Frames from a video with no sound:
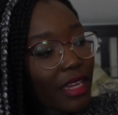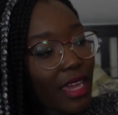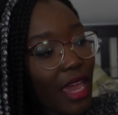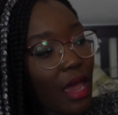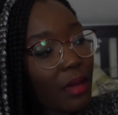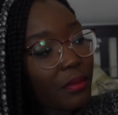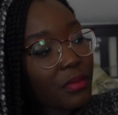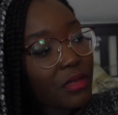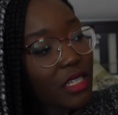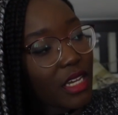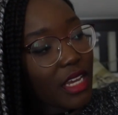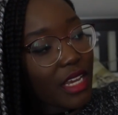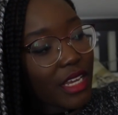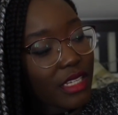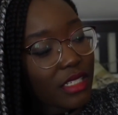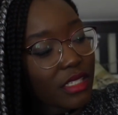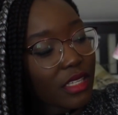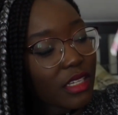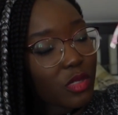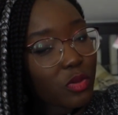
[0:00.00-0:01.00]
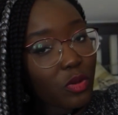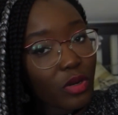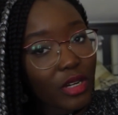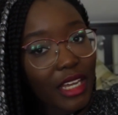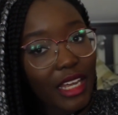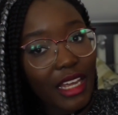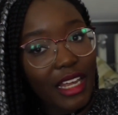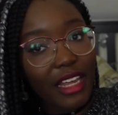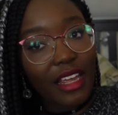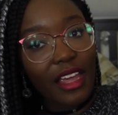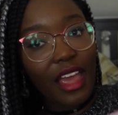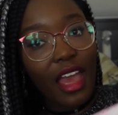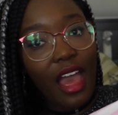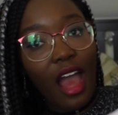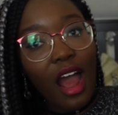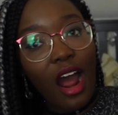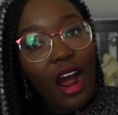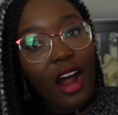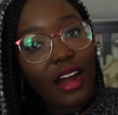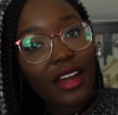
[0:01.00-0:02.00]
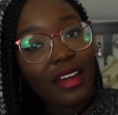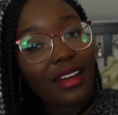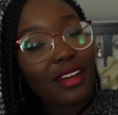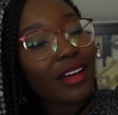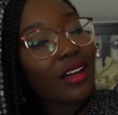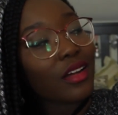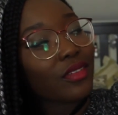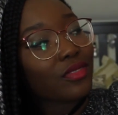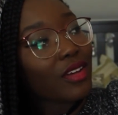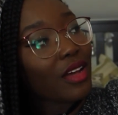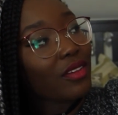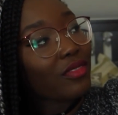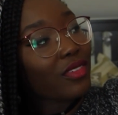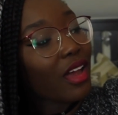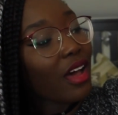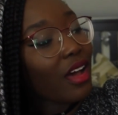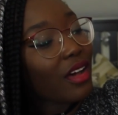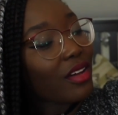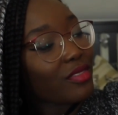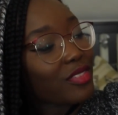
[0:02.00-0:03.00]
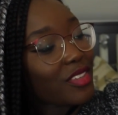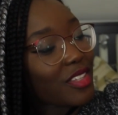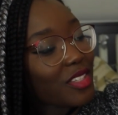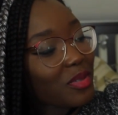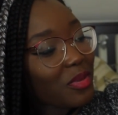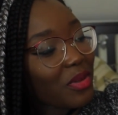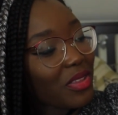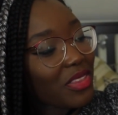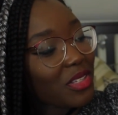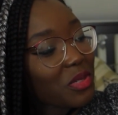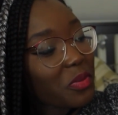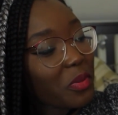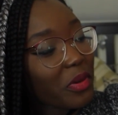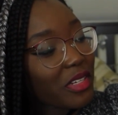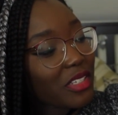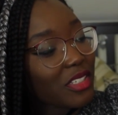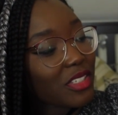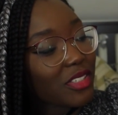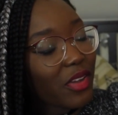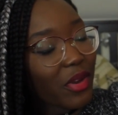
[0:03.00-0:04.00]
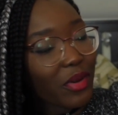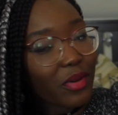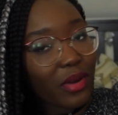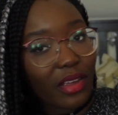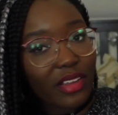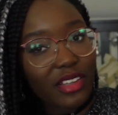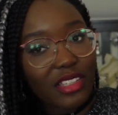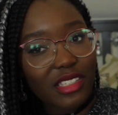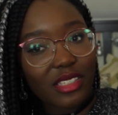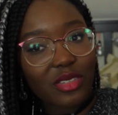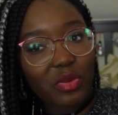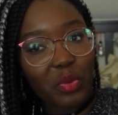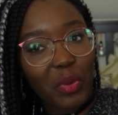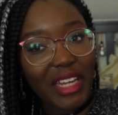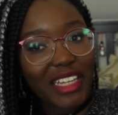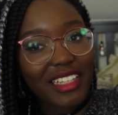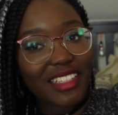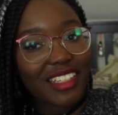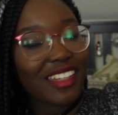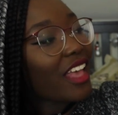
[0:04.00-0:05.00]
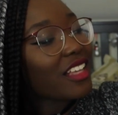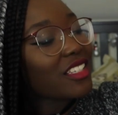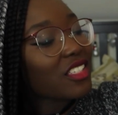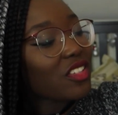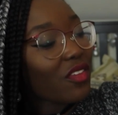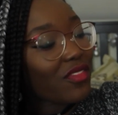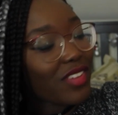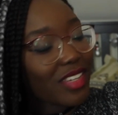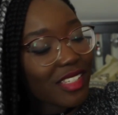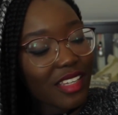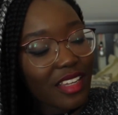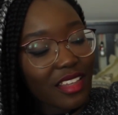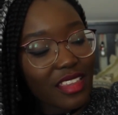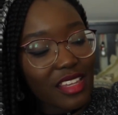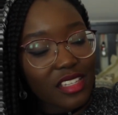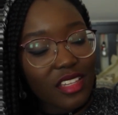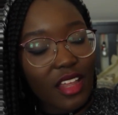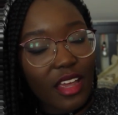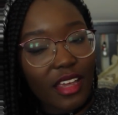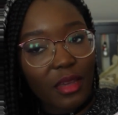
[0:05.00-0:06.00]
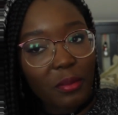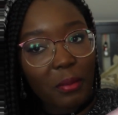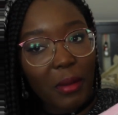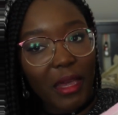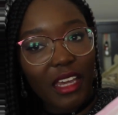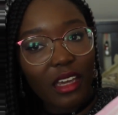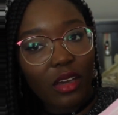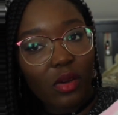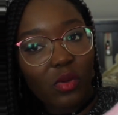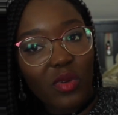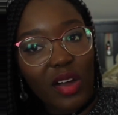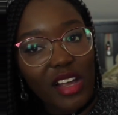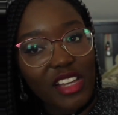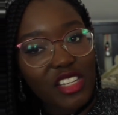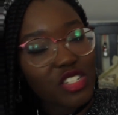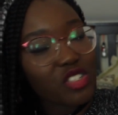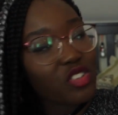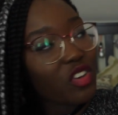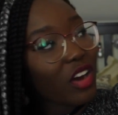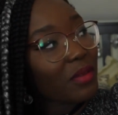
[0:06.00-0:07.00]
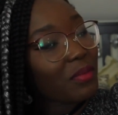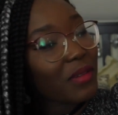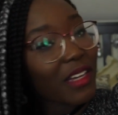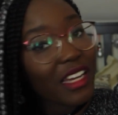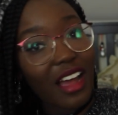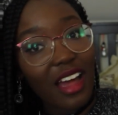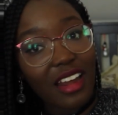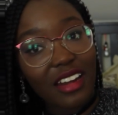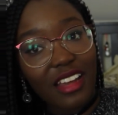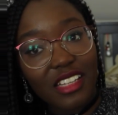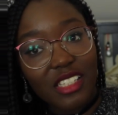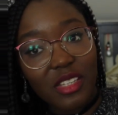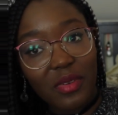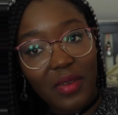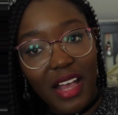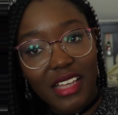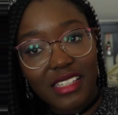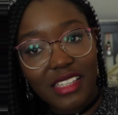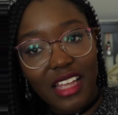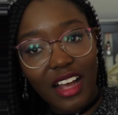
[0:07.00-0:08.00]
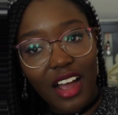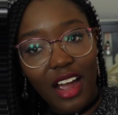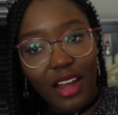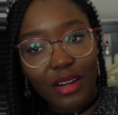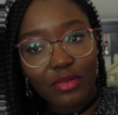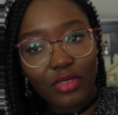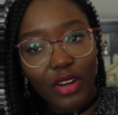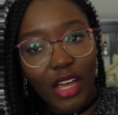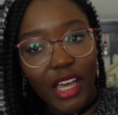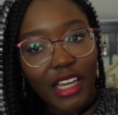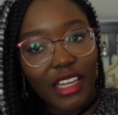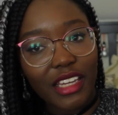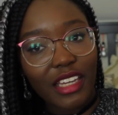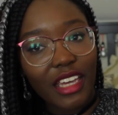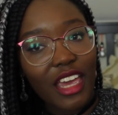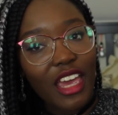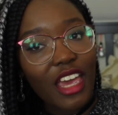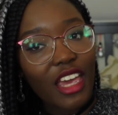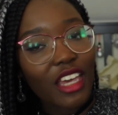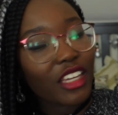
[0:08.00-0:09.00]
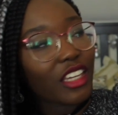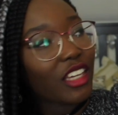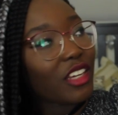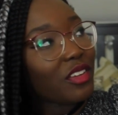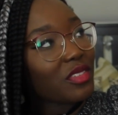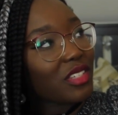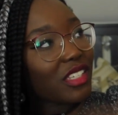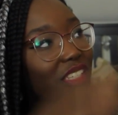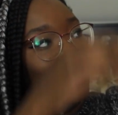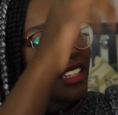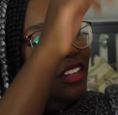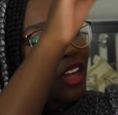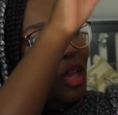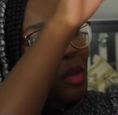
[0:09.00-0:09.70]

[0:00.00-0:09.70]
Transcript: I kept is this one here. I love this one. This one is so like sweet. It's obviously this like pink and white stripy colour, so it has that kind of like cutesy